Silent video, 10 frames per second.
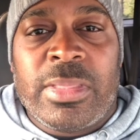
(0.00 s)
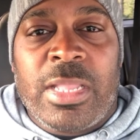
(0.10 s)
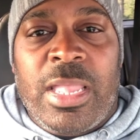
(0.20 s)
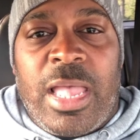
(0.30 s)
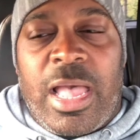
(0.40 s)

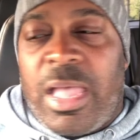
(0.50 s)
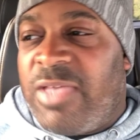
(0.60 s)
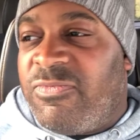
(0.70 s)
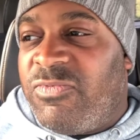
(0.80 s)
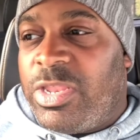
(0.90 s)
I have
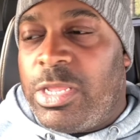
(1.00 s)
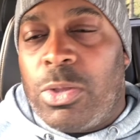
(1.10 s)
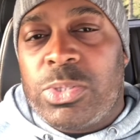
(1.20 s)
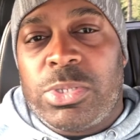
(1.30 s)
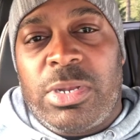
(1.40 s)
videos
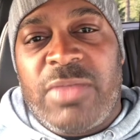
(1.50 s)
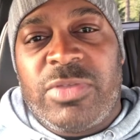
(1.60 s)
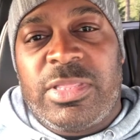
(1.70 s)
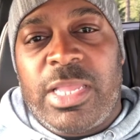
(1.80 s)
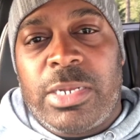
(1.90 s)
on
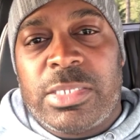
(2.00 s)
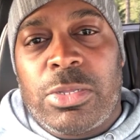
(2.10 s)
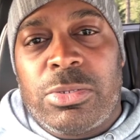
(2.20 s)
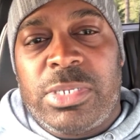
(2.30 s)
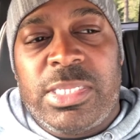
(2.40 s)
everything that's all
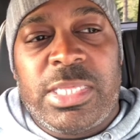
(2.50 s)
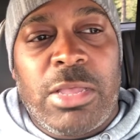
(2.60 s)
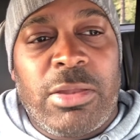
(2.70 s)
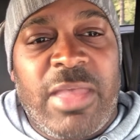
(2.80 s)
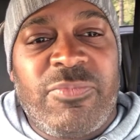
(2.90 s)
detailed. I
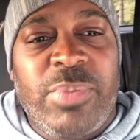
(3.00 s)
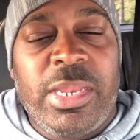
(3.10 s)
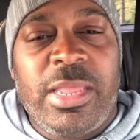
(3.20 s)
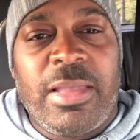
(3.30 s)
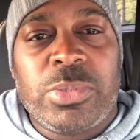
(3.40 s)
have
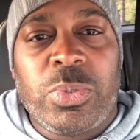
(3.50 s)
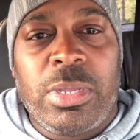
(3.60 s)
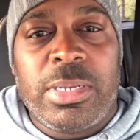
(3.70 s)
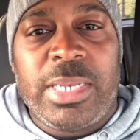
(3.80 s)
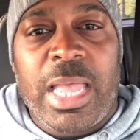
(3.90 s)
PDFs where you can
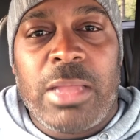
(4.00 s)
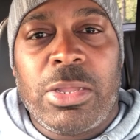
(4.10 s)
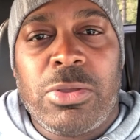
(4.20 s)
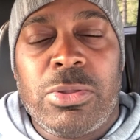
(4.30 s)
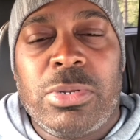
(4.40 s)

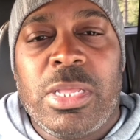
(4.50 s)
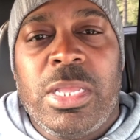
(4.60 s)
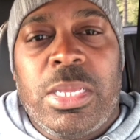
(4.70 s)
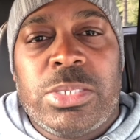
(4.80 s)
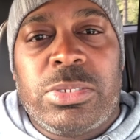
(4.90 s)
download
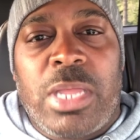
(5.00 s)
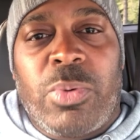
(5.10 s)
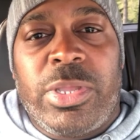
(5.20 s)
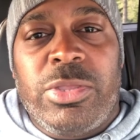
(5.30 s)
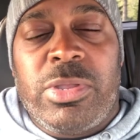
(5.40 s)
so that way
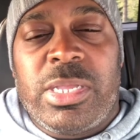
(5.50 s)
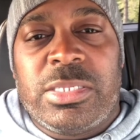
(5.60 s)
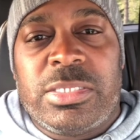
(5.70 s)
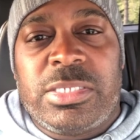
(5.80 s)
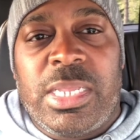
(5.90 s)
you can
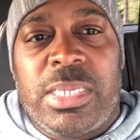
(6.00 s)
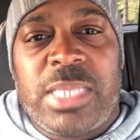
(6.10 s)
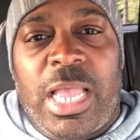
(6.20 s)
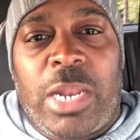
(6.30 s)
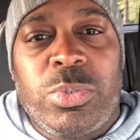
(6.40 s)
see
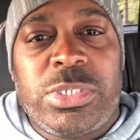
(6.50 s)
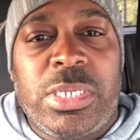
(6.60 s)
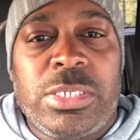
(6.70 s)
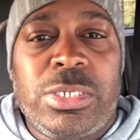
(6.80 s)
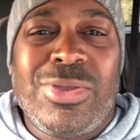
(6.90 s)
exactly what you need to
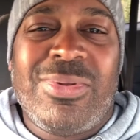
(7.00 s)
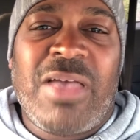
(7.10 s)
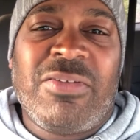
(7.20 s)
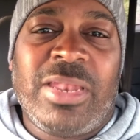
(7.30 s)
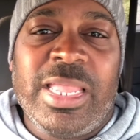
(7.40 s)
do. And I'll
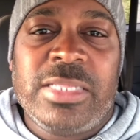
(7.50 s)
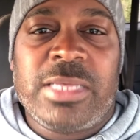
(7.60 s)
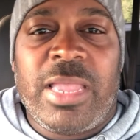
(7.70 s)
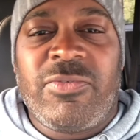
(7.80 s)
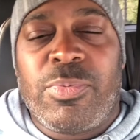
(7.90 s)
link to
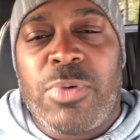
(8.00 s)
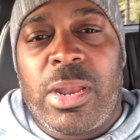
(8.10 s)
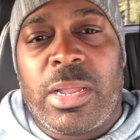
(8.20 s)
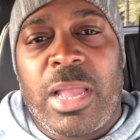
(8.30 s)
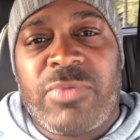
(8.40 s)
every product
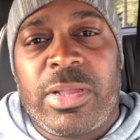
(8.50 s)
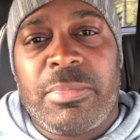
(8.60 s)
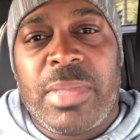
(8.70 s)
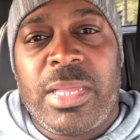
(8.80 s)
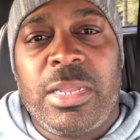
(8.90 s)
I
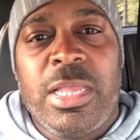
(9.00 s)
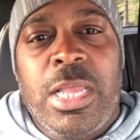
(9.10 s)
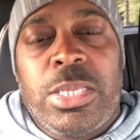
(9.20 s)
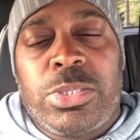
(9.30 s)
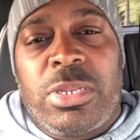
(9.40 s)
recommend
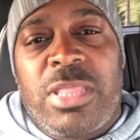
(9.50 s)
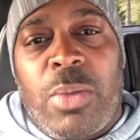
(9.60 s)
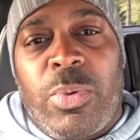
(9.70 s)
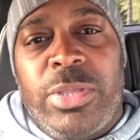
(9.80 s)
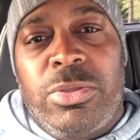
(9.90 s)
so that
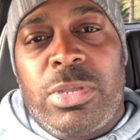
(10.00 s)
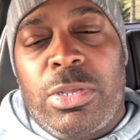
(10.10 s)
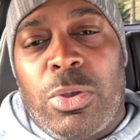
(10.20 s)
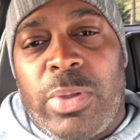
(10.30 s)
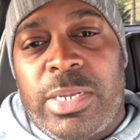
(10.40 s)
way you can
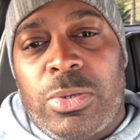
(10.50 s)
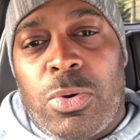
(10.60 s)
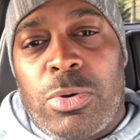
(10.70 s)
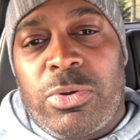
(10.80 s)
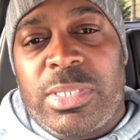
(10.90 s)
go ahead and
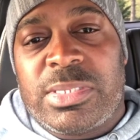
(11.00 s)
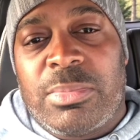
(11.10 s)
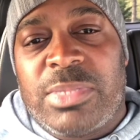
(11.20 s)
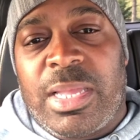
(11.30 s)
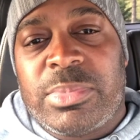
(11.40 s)
order it.
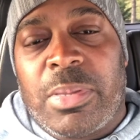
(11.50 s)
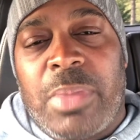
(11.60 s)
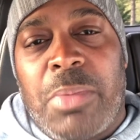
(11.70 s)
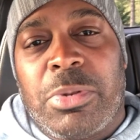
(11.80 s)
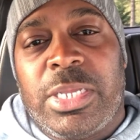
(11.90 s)
Sometimes I'm
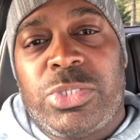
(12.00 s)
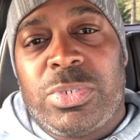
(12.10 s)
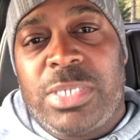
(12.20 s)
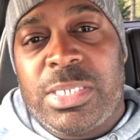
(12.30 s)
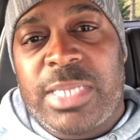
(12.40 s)
able to get you a
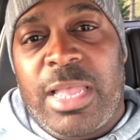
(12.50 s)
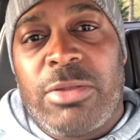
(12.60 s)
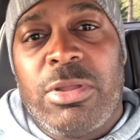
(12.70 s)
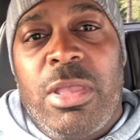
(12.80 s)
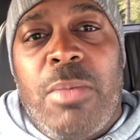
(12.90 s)
discount,
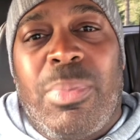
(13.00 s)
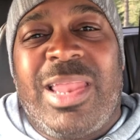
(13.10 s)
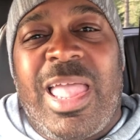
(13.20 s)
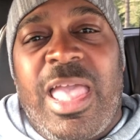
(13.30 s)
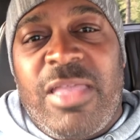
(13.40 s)
but
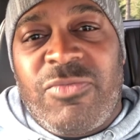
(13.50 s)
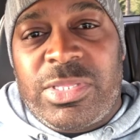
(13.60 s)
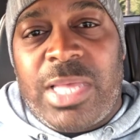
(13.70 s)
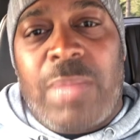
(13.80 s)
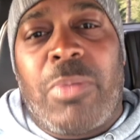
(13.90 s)
every
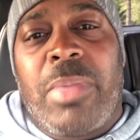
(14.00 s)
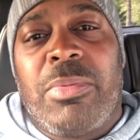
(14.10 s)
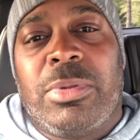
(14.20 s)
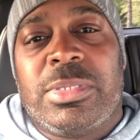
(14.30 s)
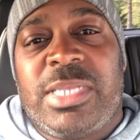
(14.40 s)
time I'm able
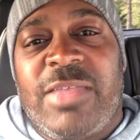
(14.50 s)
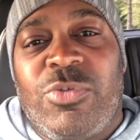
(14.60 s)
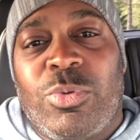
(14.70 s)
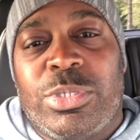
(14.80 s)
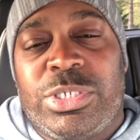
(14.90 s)
to save you
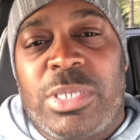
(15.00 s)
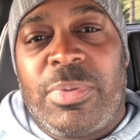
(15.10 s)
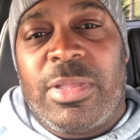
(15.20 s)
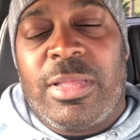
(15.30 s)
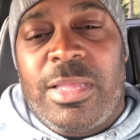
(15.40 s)
on shipping.
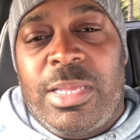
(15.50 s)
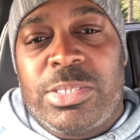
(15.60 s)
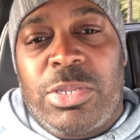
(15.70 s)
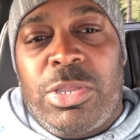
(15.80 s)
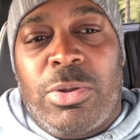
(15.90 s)
So
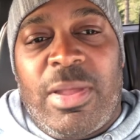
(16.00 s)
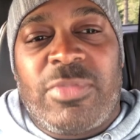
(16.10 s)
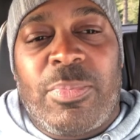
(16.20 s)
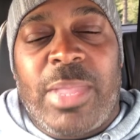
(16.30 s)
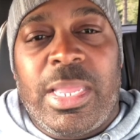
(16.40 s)
you don't have to
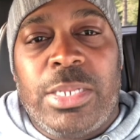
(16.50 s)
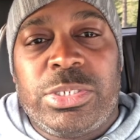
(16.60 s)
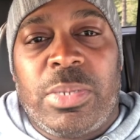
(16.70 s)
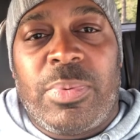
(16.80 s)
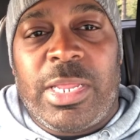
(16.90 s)
pay any
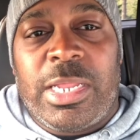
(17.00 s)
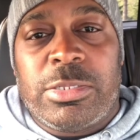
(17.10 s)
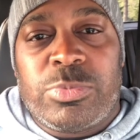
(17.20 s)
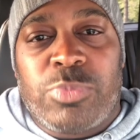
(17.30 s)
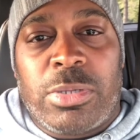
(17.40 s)
shipping. It's
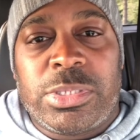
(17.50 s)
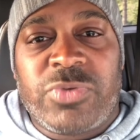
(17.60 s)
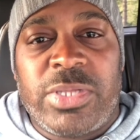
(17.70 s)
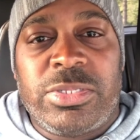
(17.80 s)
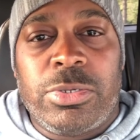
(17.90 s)
brought straight
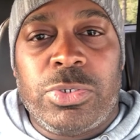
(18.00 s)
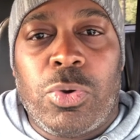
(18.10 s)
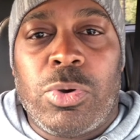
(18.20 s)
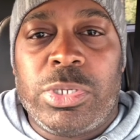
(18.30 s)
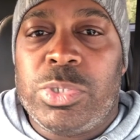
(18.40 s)
to your
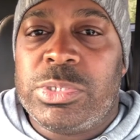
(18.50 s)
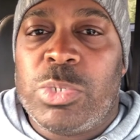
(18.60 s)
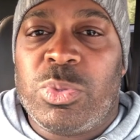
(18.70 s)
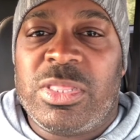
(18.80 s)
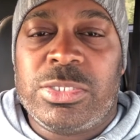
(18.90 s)
door, usually
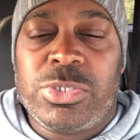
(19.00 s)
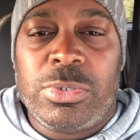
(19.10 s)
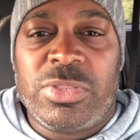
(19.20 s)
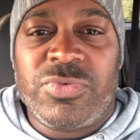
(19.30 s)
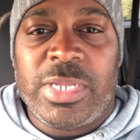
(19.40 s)
within 2 to
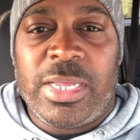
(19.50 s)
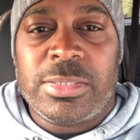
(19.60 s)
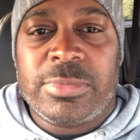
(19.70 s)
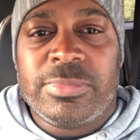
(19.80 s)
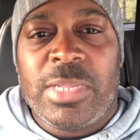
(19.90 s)
3 days.
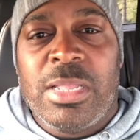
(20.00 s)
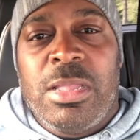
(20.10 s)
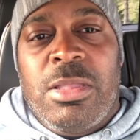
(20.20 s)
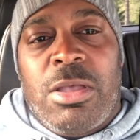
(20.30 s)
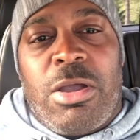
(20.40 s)

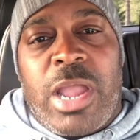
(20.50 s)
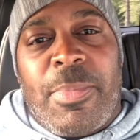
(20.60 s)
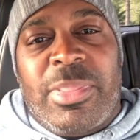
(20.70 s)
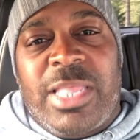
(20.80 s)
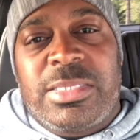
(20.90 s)
All right, but
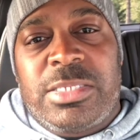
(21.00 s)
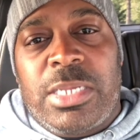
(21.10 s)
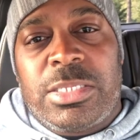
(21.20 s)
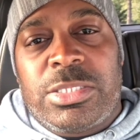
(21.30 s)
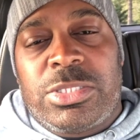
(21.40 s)
that's it.
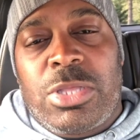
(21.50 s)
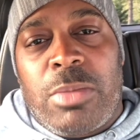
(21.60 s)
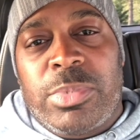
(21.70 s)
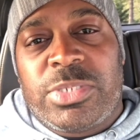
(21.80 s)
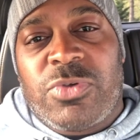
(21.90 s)
Thomas
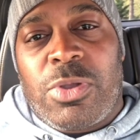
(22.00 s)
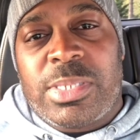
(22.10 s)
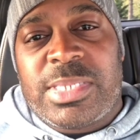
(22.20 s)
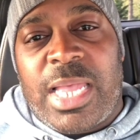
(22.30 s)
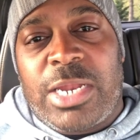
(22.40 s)
Strong
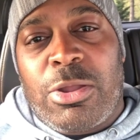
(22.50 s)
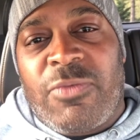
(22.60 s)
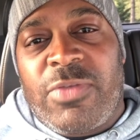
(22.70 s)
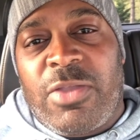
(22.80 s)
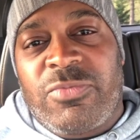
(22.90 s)
signing off
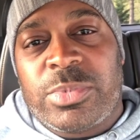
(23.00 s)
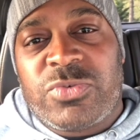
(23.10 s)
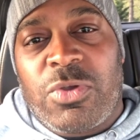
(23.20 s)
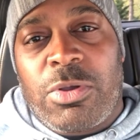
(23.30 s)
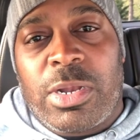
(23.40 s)
here from
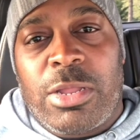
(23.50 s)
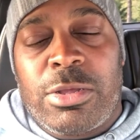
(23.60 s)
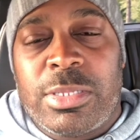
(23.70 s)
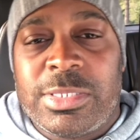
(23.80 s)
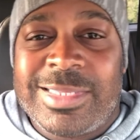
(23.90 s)
Stronger
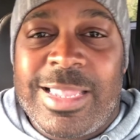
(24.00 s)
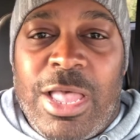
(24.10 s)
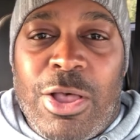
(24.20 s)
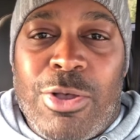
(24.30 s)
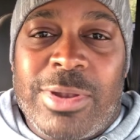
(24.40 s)
Lawns
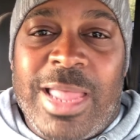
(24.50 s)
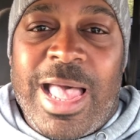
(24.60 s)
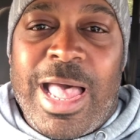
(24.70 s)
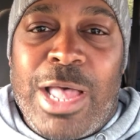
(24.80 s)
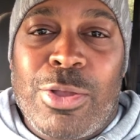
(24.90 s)
on
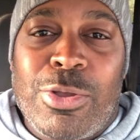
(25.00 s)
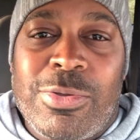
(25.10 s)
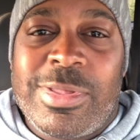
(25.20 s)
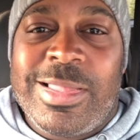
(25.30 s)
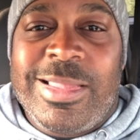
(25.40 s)

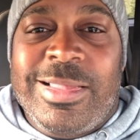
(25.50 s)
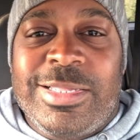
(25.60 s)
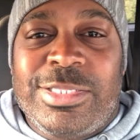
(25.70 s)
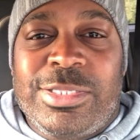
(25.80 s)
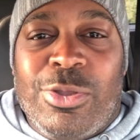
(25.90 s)

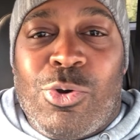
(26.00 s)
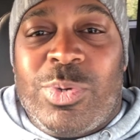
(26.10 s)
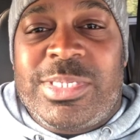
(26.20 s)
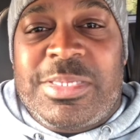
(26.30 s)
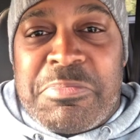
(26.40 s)
what's
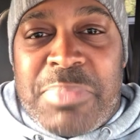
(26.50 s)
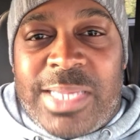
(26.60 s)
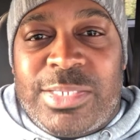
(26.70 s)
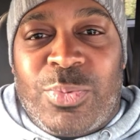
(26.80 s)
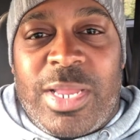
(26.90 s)
the best
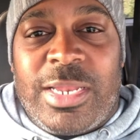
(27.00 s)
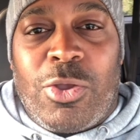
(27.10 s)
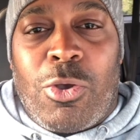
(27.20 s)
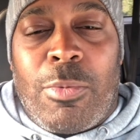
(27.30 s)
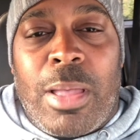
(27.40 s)
way to go
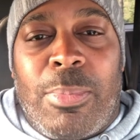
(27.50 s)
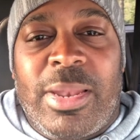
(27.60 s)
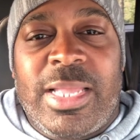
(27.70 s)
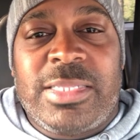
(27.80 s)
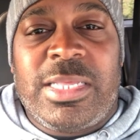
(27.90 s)
about
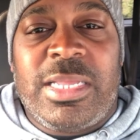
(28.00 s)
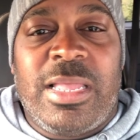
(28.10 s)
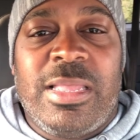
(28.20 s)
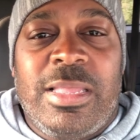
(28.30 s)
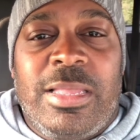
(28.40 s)
planting
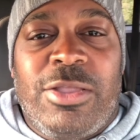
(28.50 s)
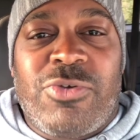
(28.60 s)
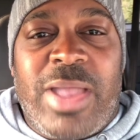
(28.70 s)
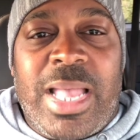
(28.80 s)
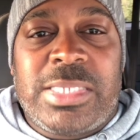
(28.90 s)

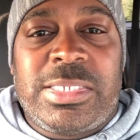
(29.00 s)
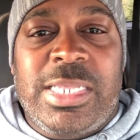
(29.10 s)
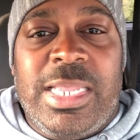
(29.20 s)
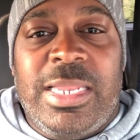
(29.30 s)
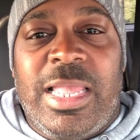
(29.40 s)
grass
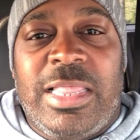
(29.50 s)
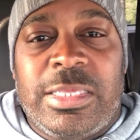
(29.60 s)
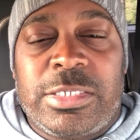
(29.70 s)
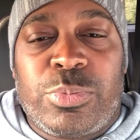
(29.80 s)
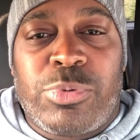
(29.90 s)
seed in the
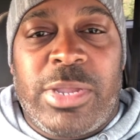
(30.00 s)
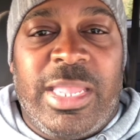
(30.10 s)
spring, even